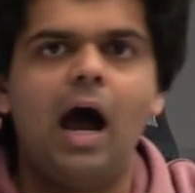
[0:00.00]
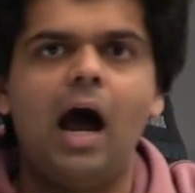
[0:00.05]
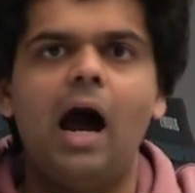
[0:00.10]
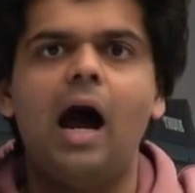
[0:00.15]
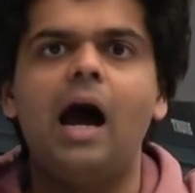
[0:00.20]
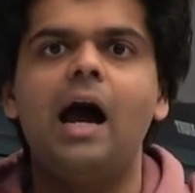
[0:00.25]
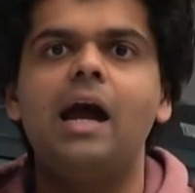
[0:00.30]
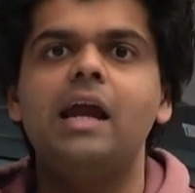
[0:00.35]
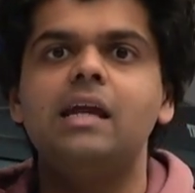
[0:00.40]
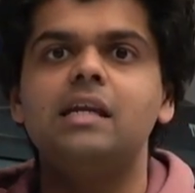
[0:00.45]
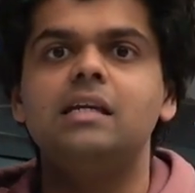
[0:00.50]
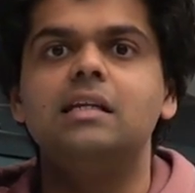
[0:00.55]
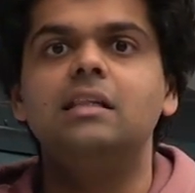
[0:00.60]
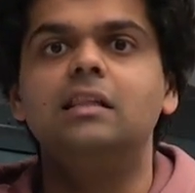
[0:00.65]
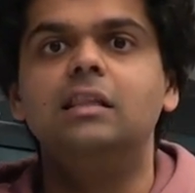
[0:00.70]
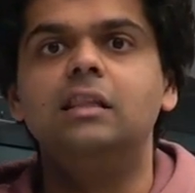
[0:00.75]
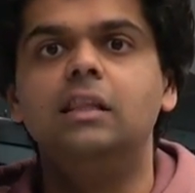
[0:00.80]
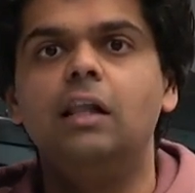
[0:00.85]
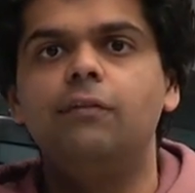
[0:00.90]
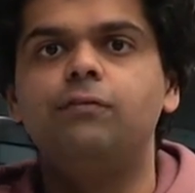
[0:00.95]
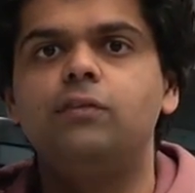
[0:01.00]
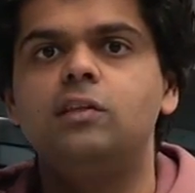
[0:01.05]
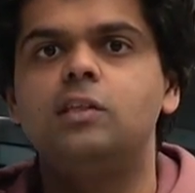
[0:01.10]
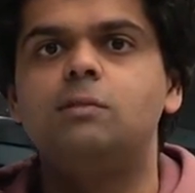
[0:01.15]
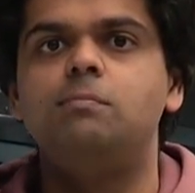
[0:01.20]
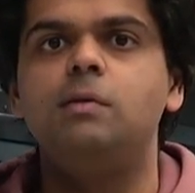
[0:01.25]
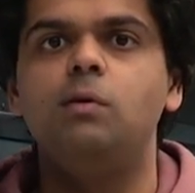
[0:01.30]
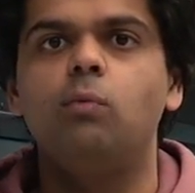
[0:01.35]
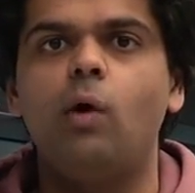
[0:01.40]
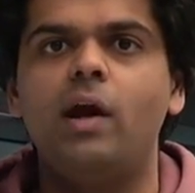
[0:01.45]
I love
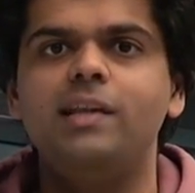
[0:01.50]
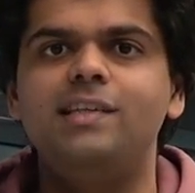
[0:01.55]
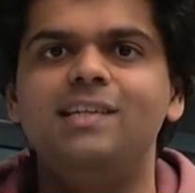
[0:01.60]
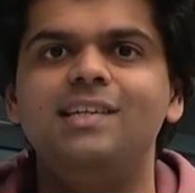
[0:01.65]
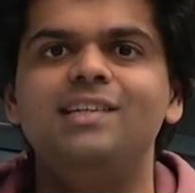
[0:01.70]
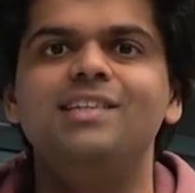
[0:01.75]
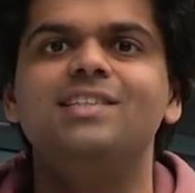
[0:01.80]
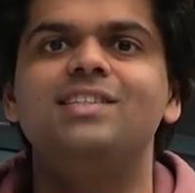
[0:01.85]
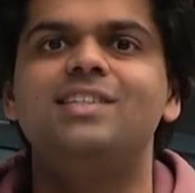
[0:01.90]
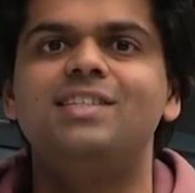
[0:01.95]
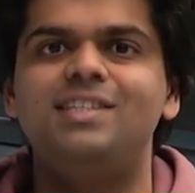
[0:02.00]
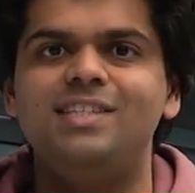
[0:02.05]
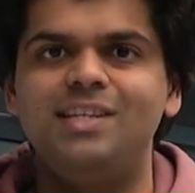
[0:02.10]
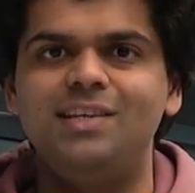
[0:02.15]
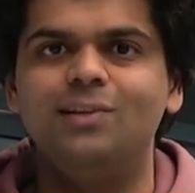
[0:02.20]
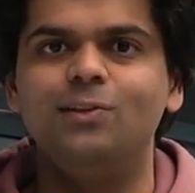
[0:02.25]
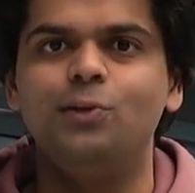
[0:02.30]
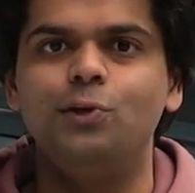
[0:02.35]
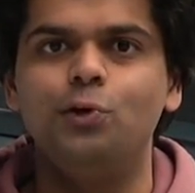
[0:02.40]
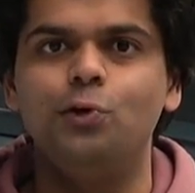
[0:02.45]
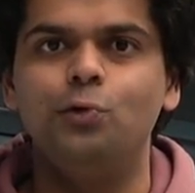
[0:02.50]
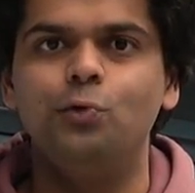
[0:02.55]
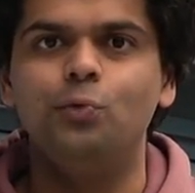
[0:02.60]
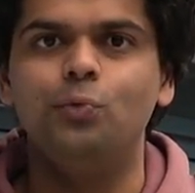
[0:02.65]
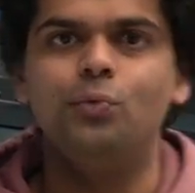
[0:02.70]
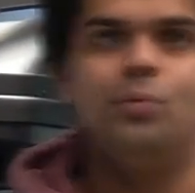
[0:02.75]
this BYD Seal U.